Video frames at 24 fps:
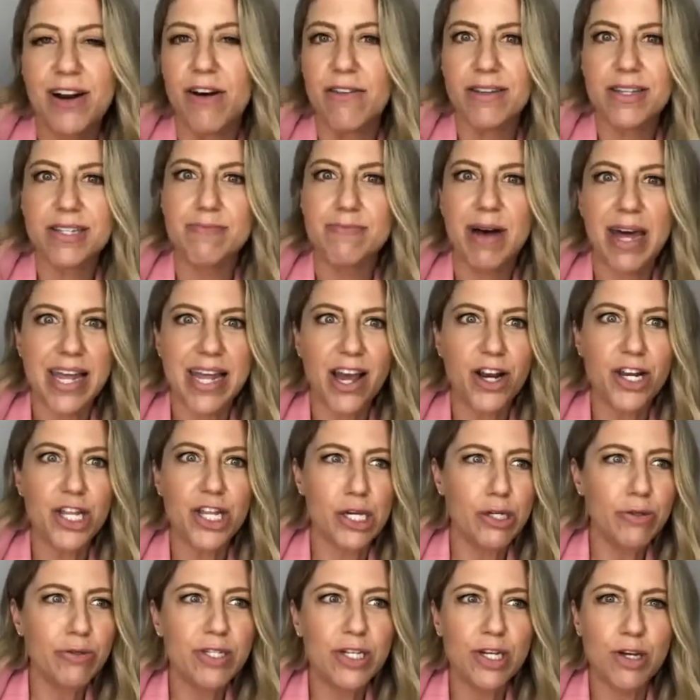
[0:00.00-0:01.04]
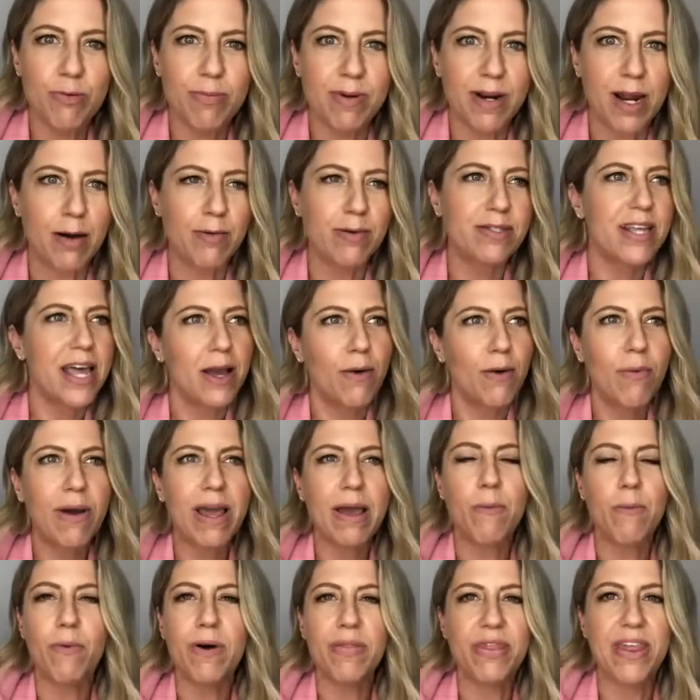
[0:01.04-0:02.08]
this money on YouTube. And I was like,
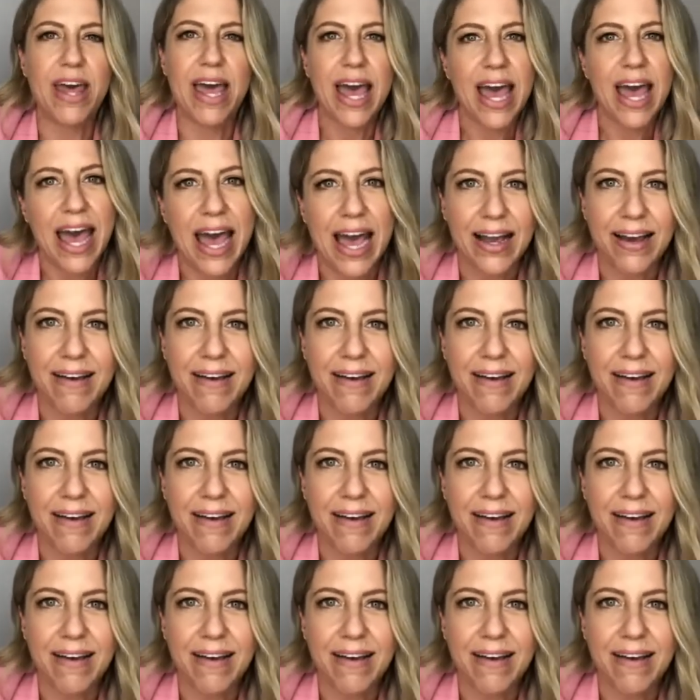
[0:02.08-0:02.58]
wait, what the heck?